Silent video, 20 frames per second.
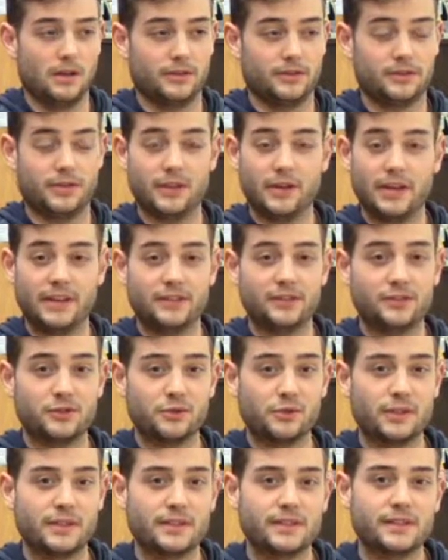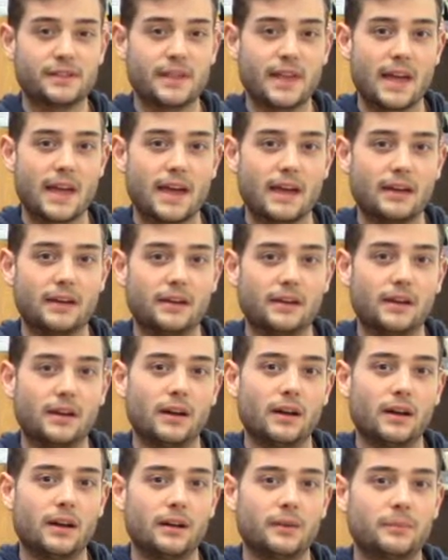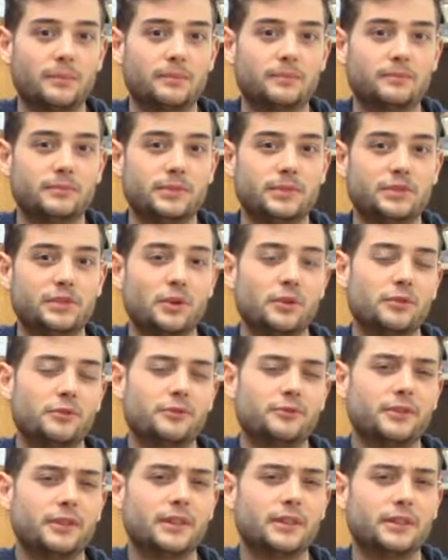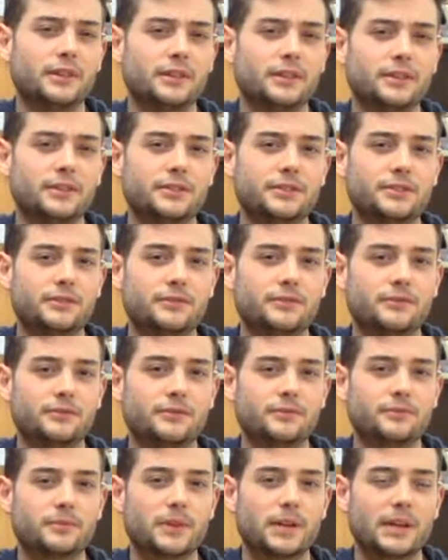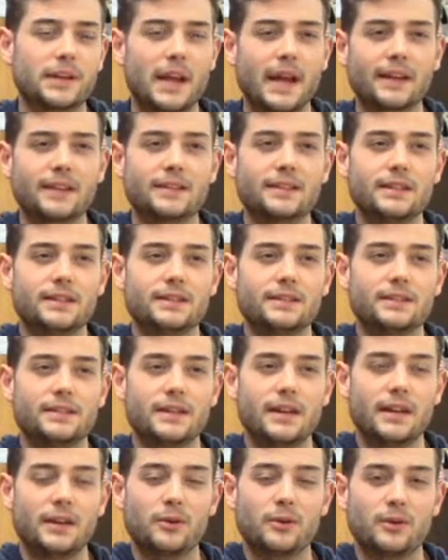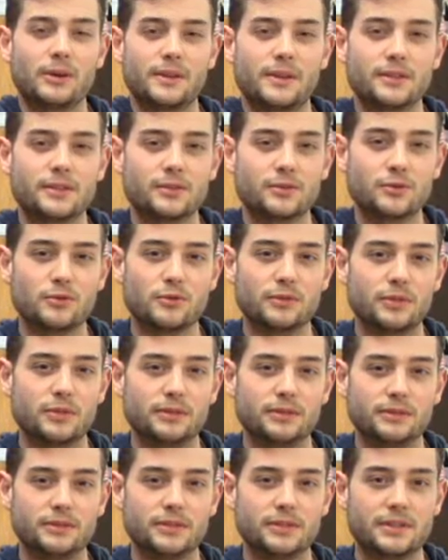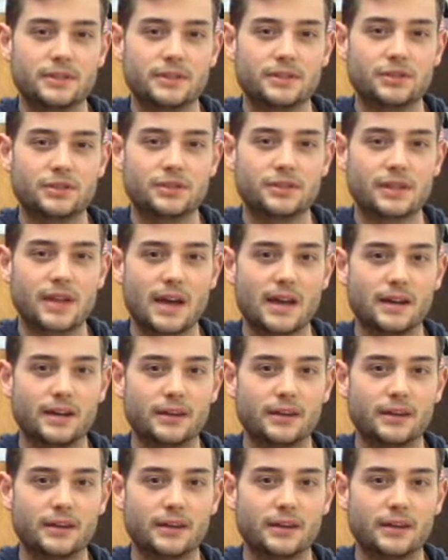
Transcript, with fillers: to any students that um, don't feel connected to anyone in the school to just kind